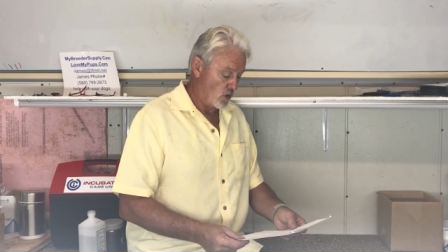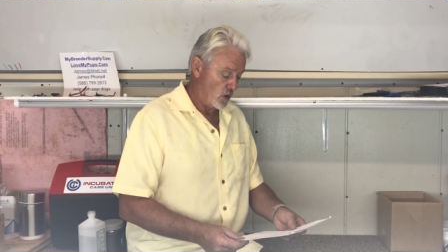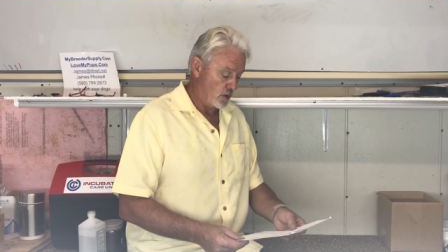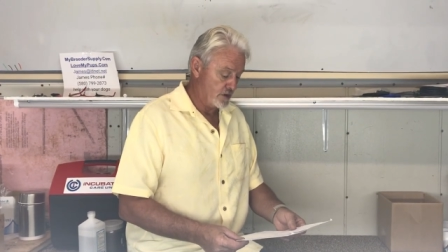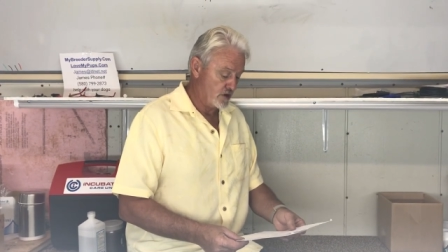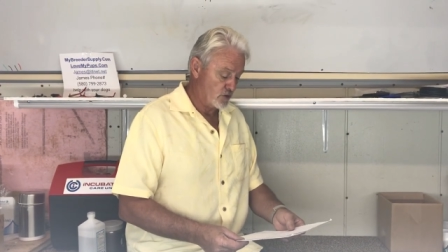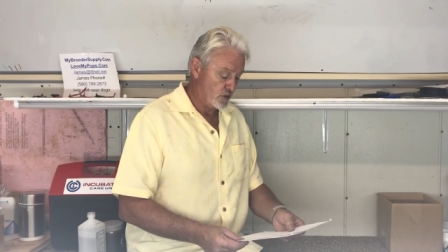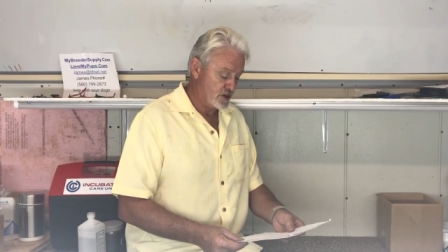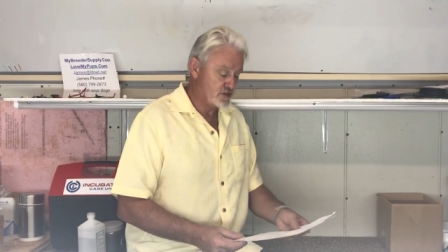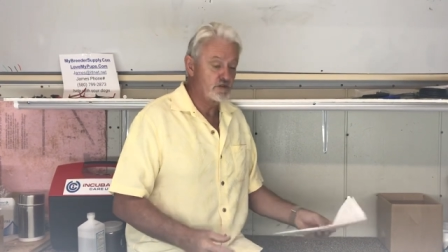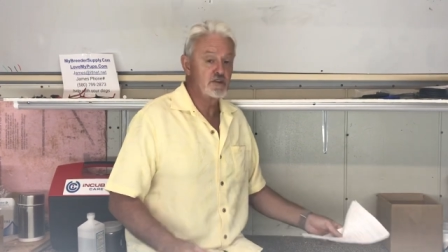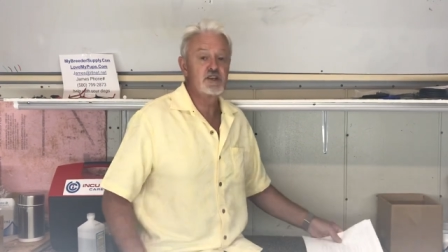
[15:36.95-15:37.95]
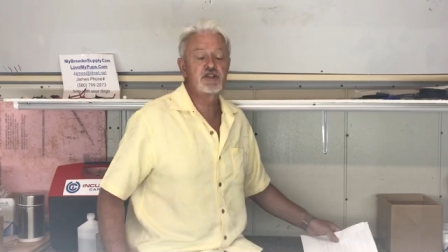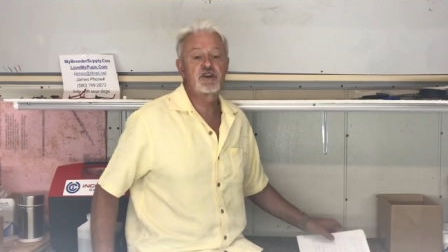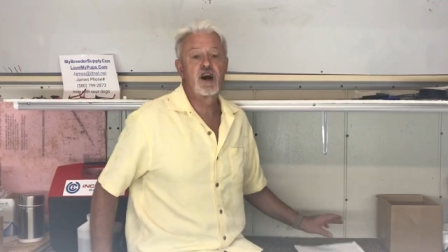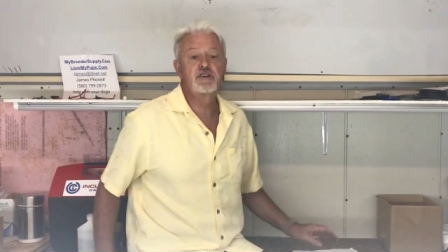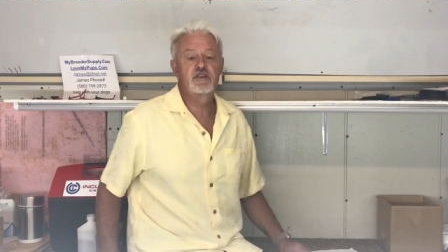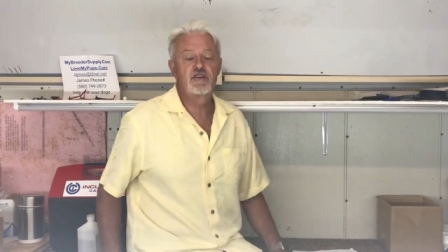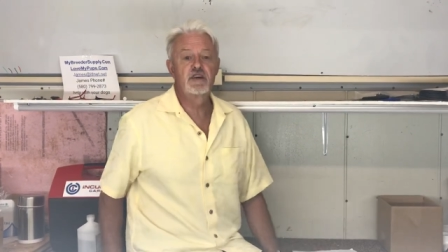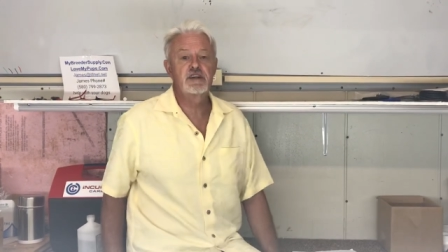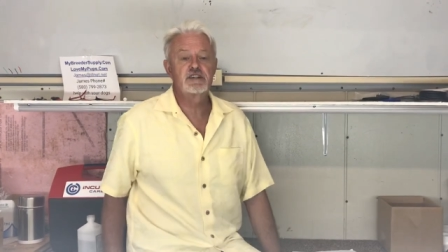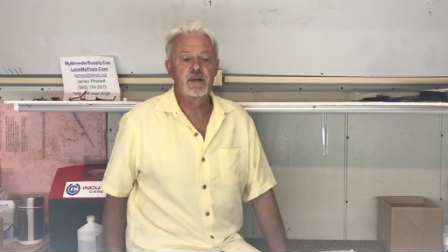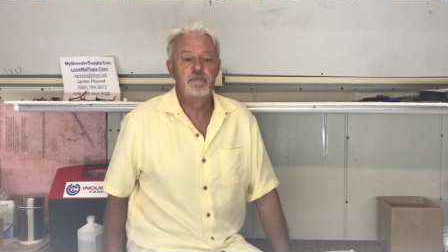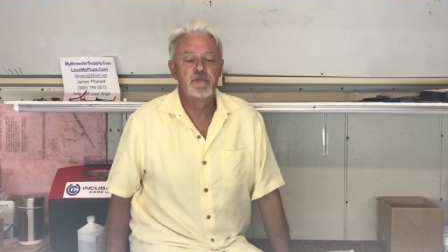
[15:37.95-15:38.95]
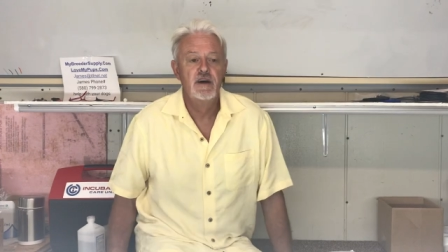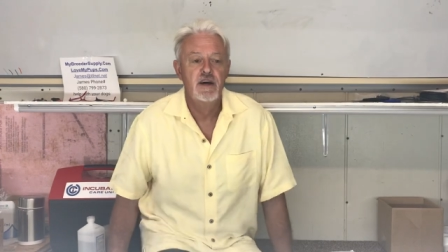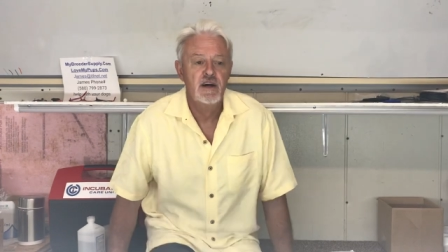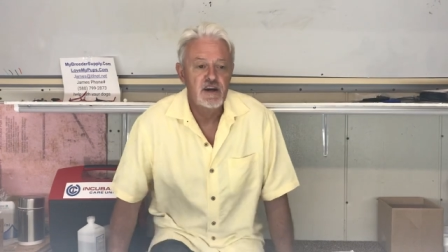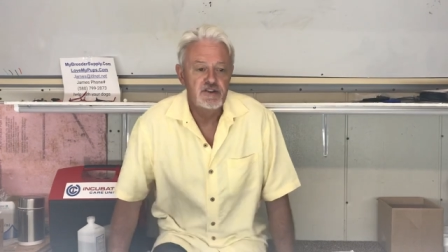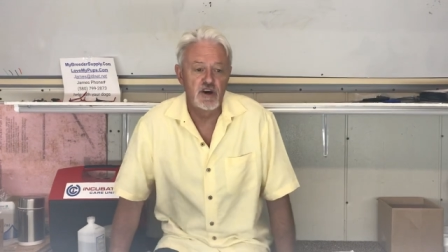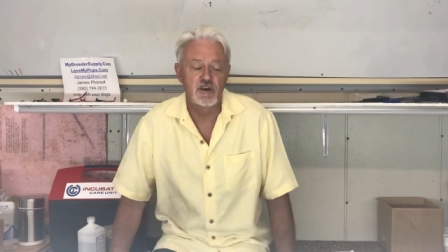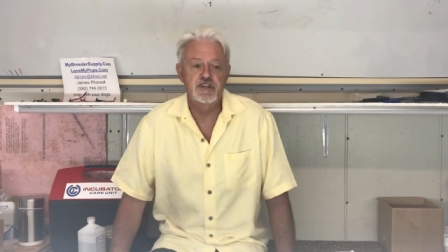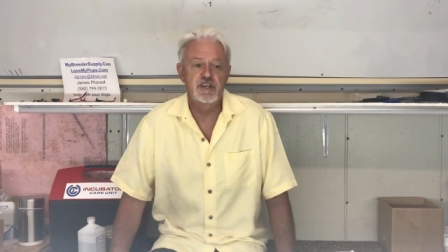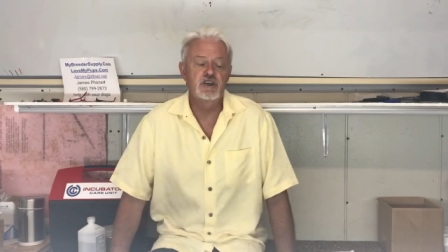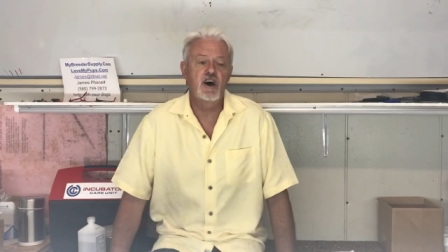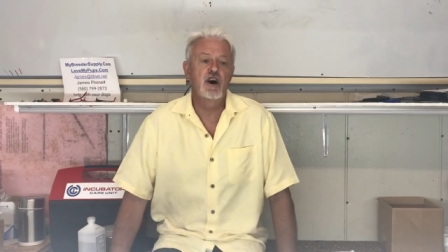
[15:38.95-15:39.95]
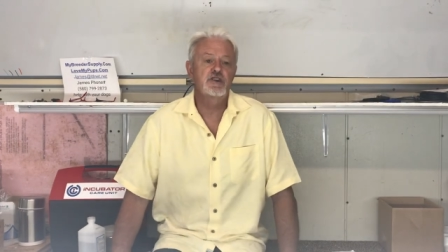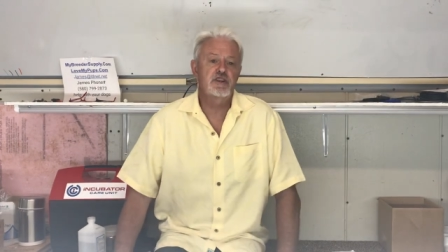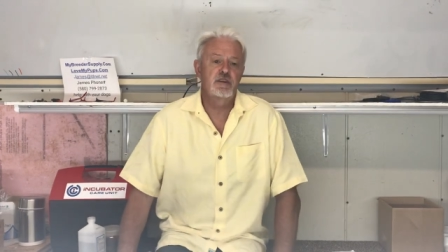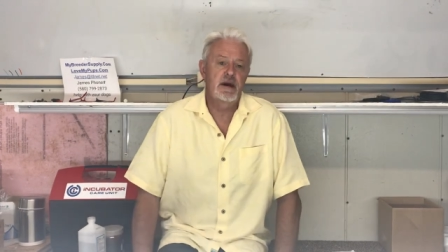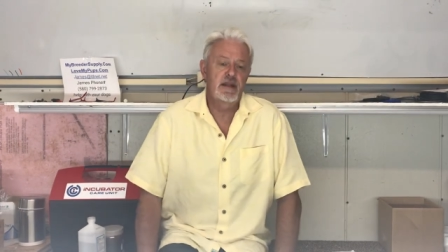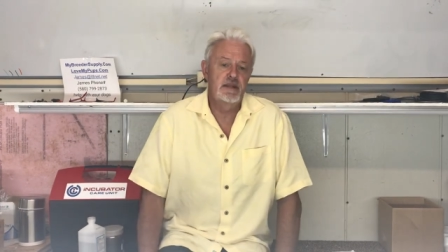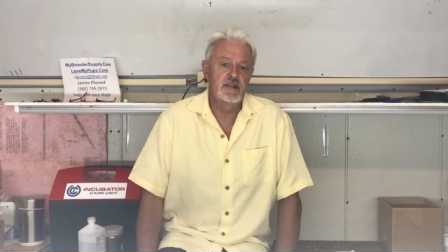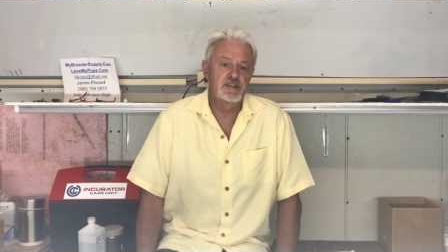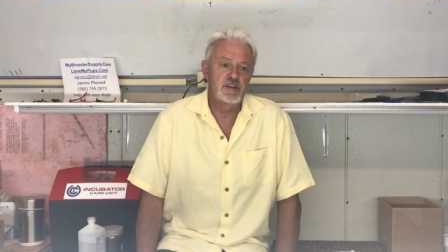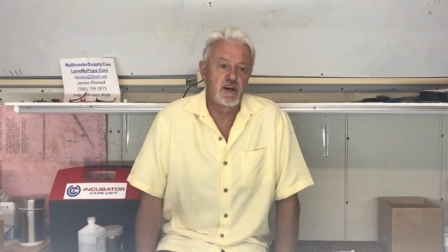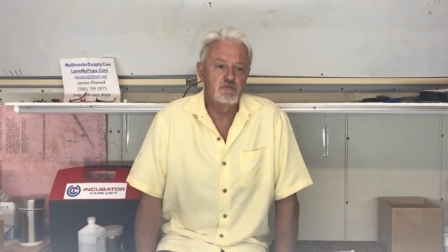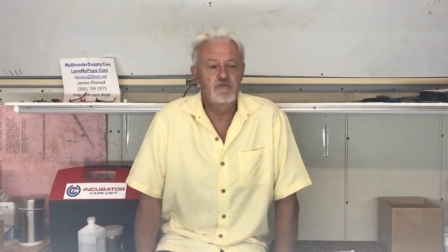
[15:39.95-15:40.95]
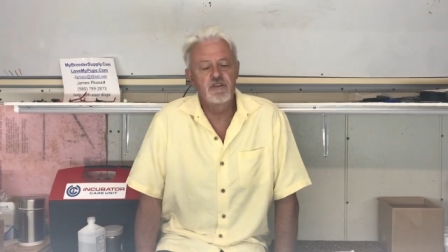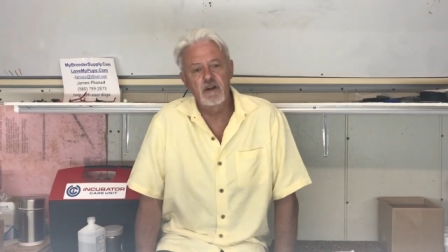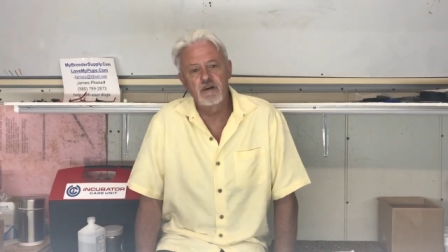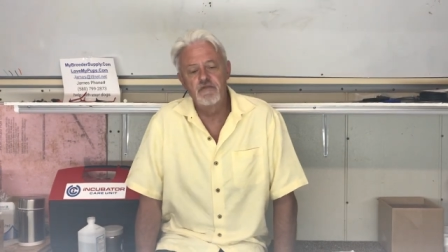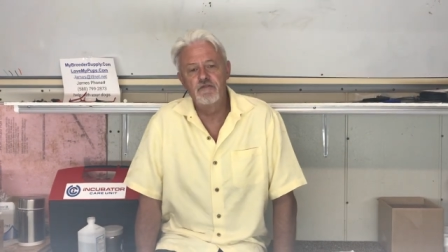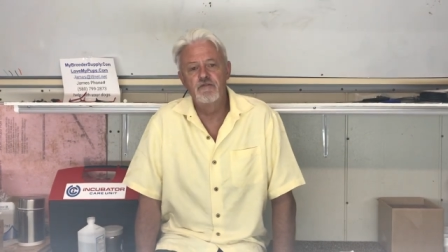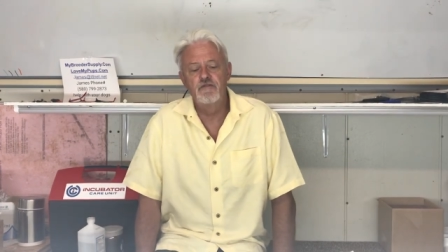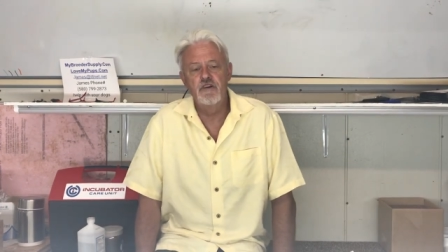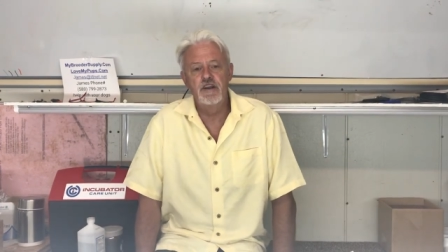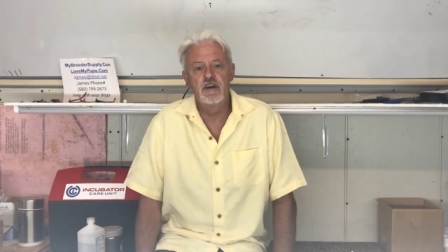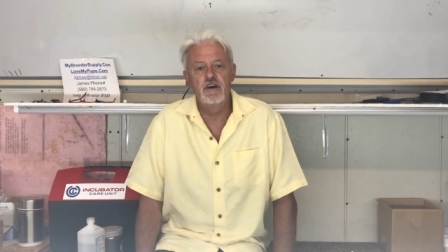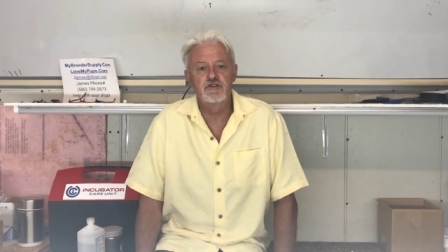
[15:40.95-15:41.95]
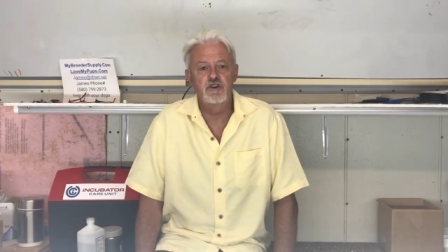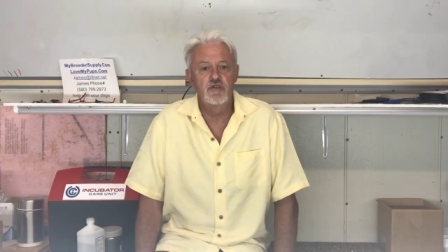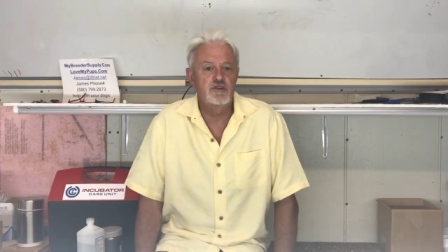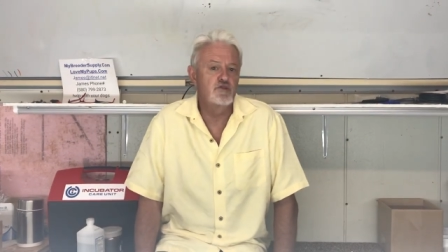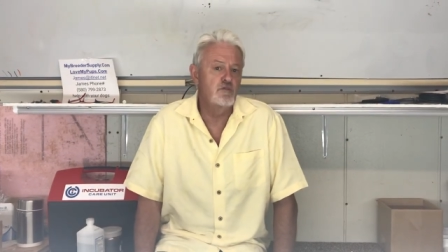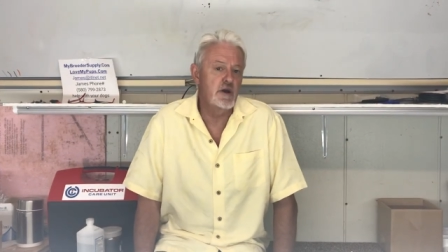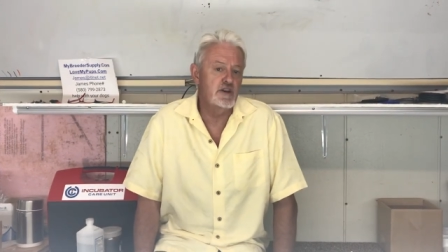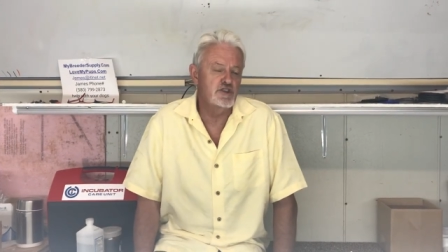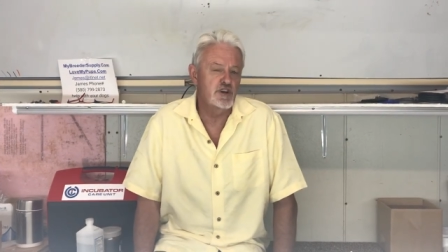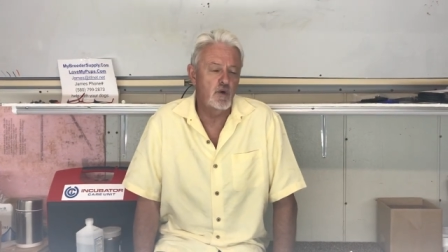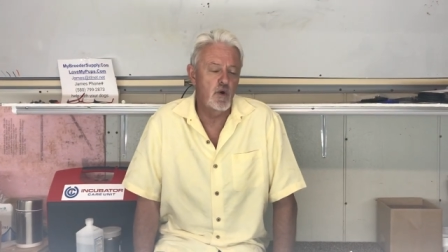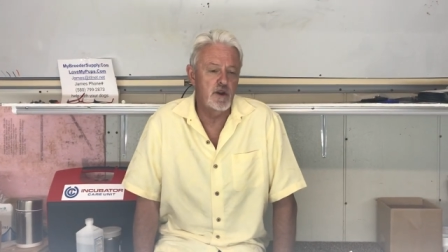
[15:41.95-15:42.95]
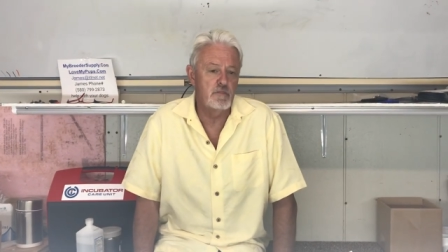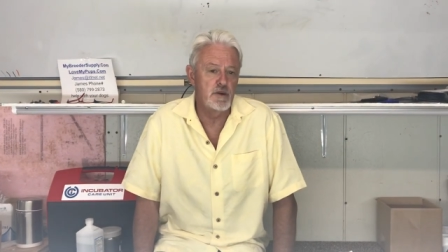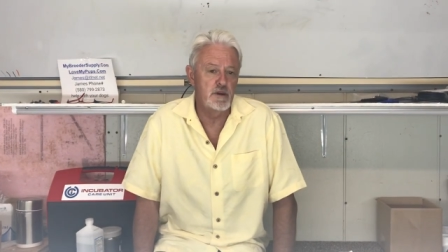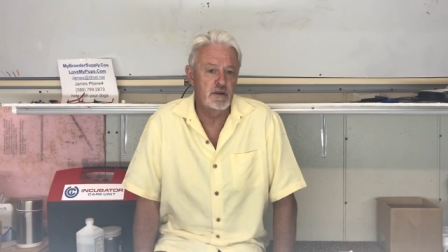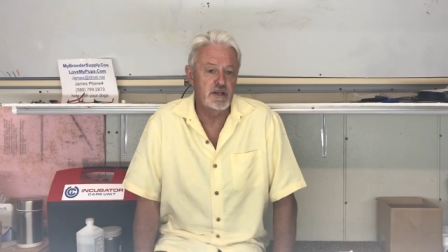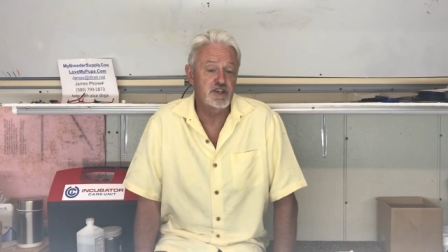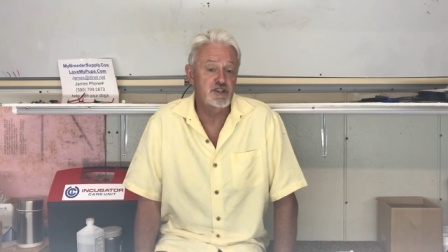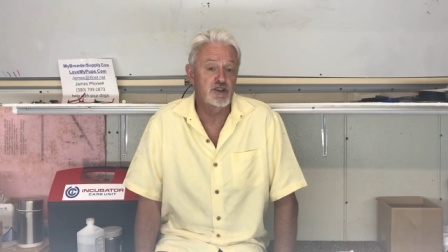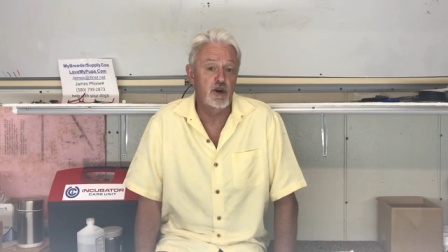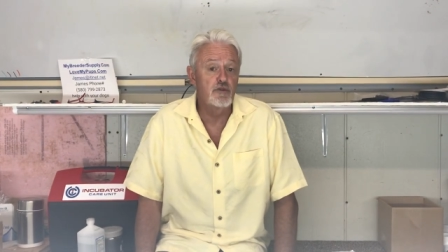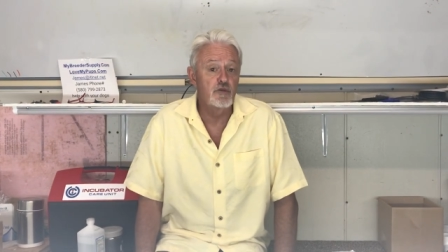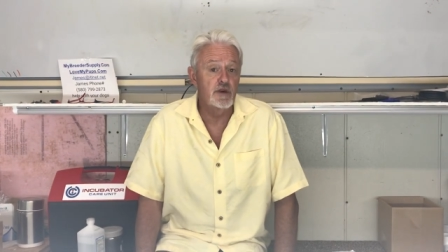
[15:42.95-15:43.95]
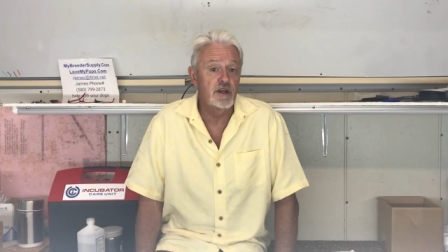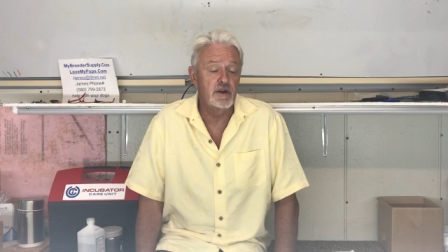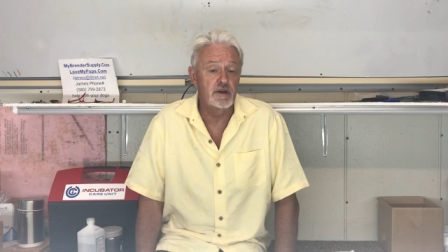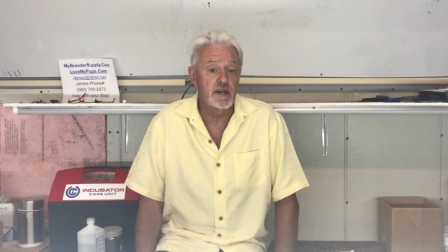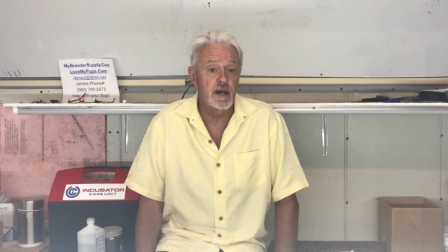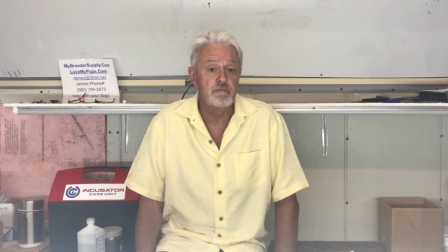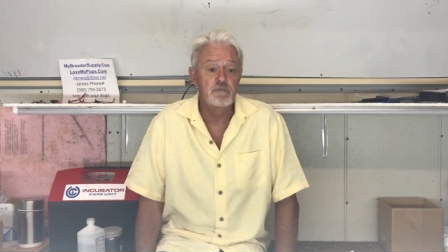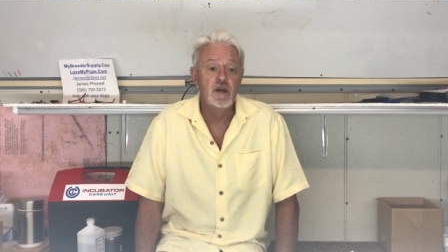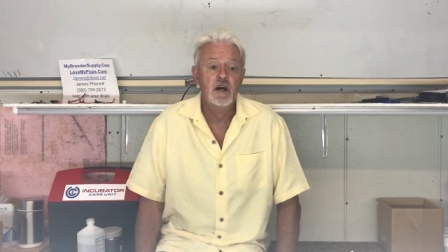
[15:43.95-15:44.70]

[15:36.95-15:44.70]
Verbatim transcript: What would be the reason for this size of the litter? So she's asking about litter size. We've done a videos on this, we mentioned it quite a bit, but let's just go through it here again.